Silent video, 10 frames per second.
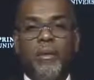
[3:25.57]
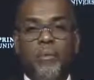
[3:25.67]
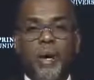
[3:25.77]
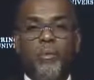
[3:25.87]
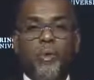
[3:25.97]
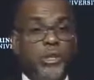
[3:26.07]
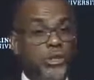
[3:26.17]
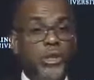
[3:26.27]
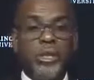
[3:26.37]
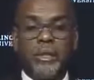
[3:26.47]
we
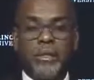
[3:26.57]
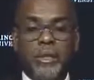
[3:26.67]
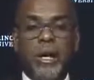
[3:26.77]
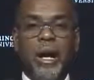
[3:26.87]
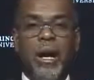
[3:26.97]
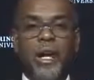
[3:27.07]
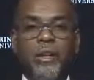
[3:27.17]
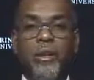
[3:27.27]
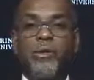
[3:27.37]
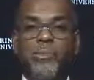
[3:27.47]
should. And
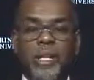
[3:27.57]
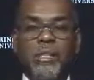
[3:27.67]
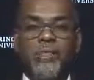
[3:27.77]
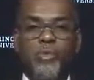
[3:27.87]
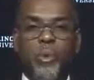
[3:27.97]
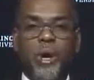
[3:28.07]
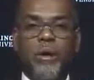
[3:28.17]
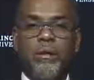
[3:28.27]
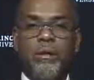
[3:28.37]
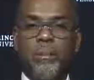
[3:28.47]
in those places
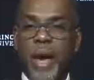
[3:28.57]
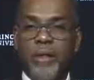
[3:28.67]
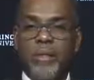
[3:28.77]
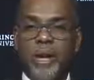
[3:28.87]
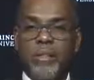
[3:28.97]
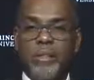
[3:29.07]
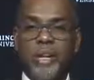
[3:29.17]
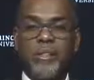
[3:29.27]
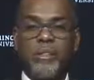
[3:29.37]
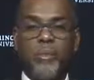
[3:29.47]
where the battleground
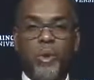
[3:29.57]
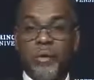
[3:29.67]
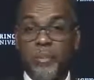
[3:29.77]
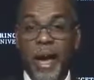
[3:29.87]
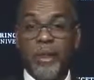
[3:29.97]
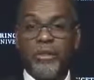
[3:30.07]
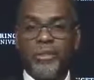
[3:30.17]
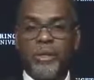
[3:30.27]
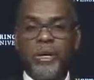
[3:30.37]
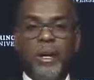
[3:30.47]
states, where it matters,